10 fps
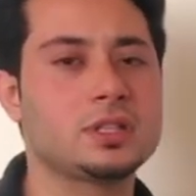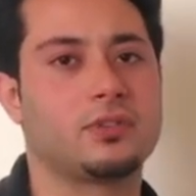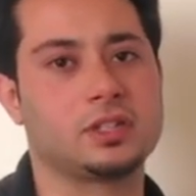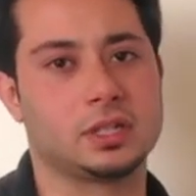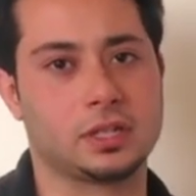
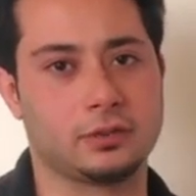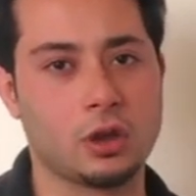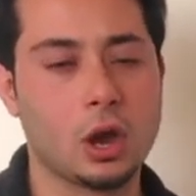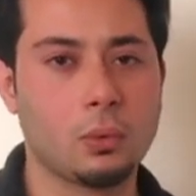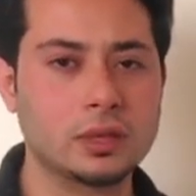adjective.
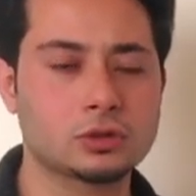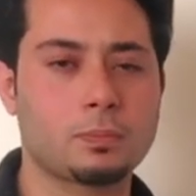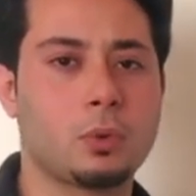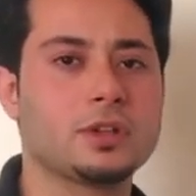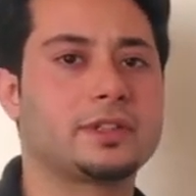What are
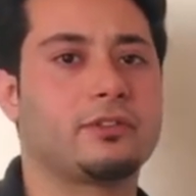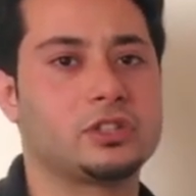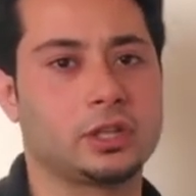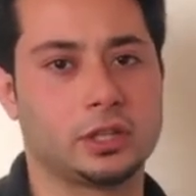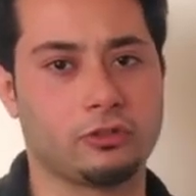possessive
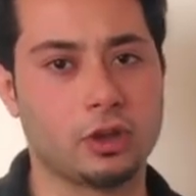adjectives?